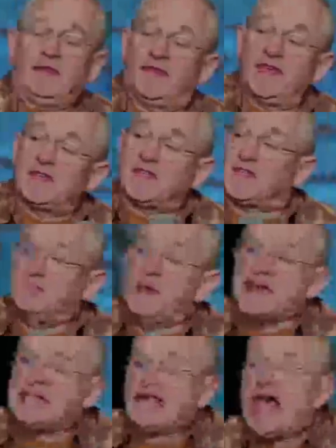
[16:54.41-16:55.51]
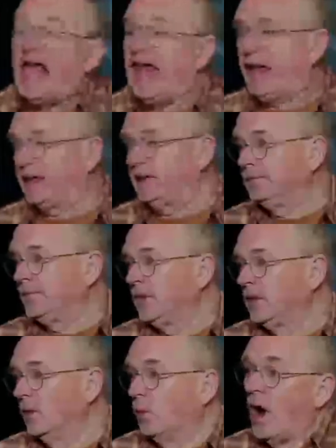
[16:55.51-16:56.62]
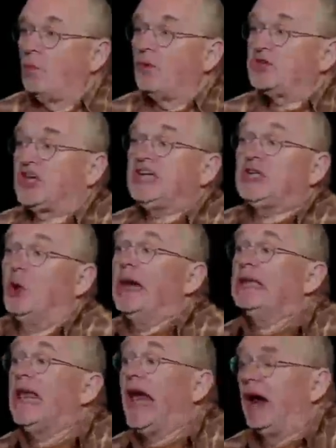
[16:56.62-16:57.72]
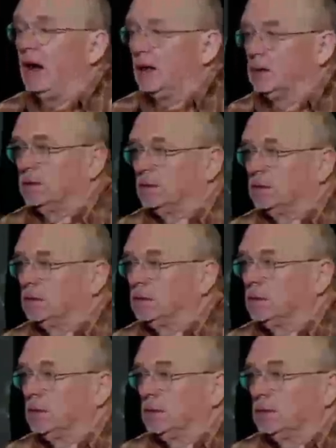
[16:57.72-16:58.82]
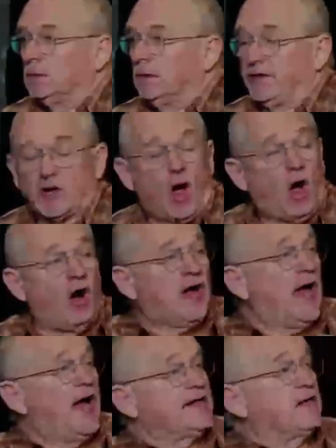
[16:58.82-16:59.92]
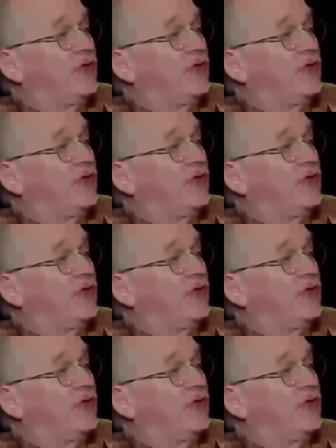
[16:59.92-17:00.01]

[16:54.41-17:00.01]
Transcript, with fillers: This is midday. What was she doing there? There's all kinds of